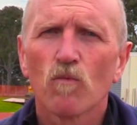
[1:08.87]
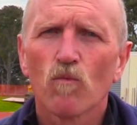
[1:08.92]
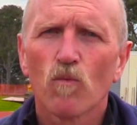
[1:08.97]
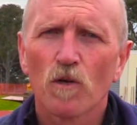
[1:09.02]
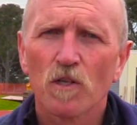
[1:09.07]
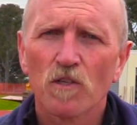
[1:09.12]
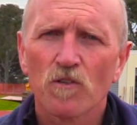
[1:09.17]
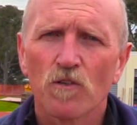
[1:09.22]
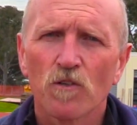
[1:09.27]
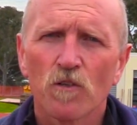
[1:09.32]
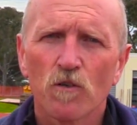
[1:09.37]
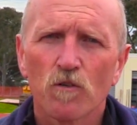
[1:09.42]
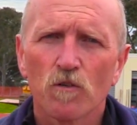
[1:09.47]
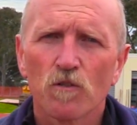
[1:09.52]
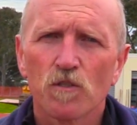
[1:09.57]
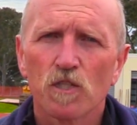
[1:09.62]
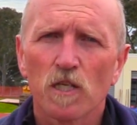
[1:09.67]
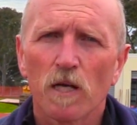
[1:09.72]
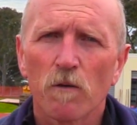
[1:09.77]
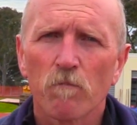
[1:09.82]
what isn't a
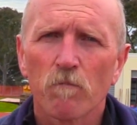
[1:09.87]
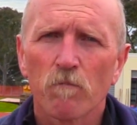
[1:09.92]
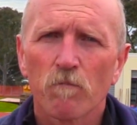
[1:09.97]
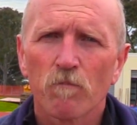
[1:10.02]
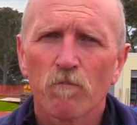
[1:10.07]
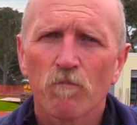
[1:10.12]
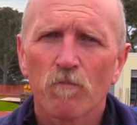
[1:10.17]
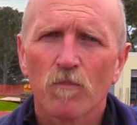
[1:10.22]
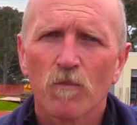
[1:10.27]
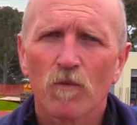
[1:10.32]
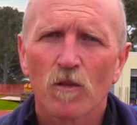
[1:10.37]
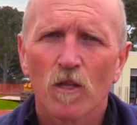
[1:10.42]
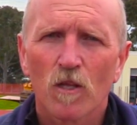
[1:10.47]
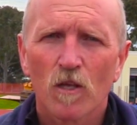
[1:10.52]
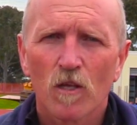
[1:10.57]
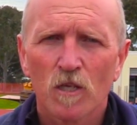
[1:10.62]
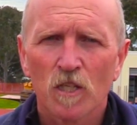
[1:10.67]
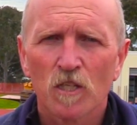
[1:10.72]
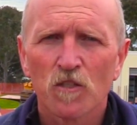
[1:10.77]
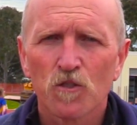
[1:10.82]
good jump.
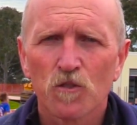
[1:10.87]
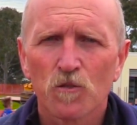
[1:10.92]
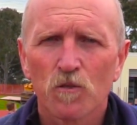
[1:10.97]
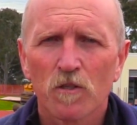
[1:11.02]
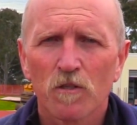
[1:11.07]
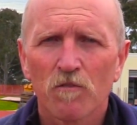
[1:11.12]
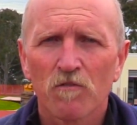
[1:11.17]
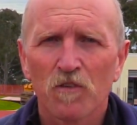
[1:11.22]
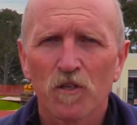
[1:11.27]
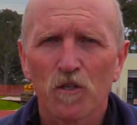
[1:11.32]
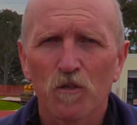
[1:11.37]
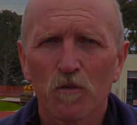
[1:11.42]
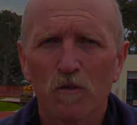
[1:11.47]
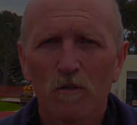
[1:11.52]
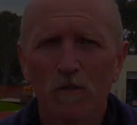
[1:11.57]
Enjoy the view.